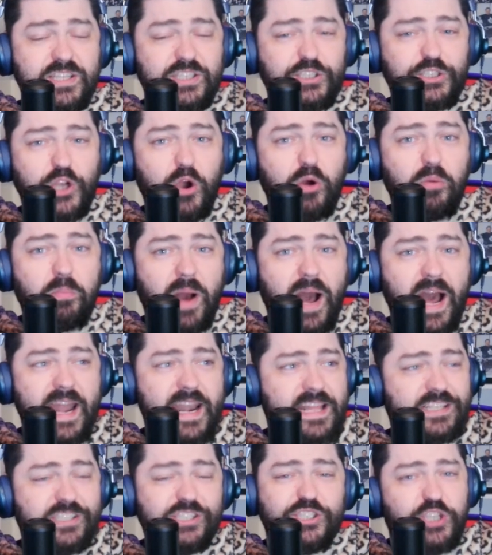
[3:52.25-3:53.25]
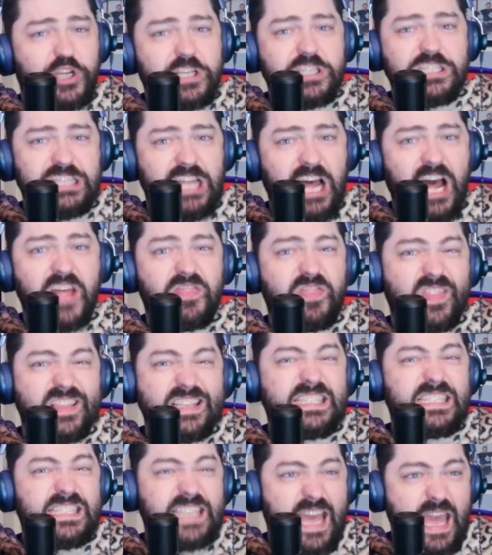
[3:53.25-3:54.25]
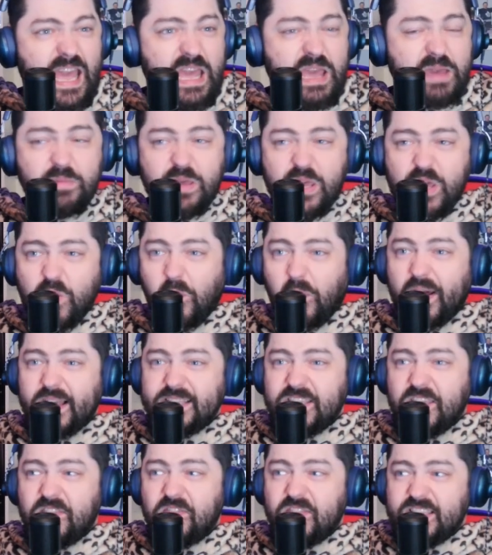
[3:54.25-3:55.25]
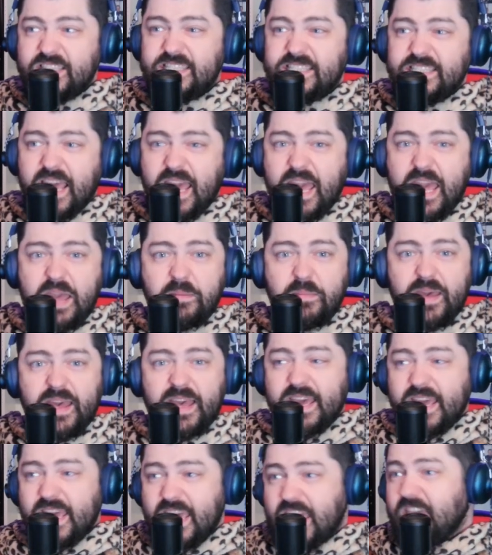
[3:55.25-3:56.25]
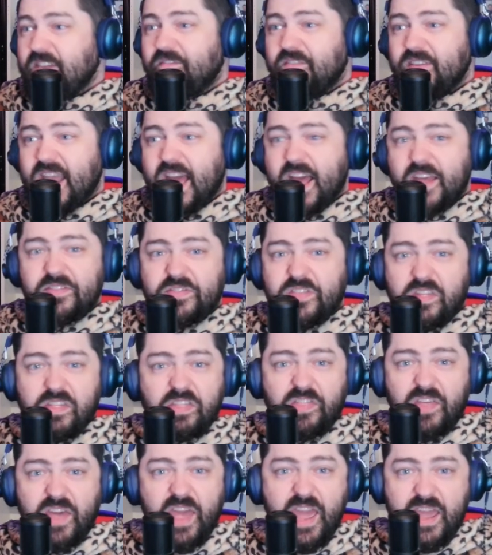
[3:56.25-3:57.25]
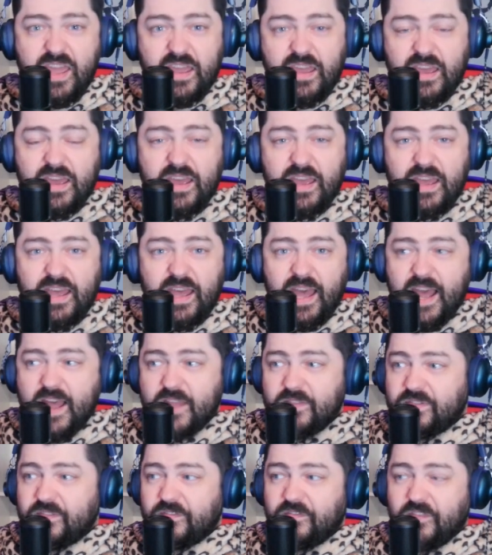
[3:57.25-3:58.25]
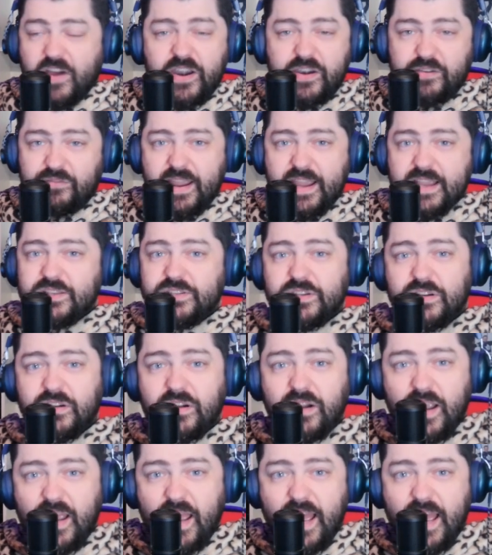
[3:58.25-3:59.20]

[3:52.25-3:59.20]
Joe Biden's just not the same. He wasn't the same even at the thing, at the fundraiser.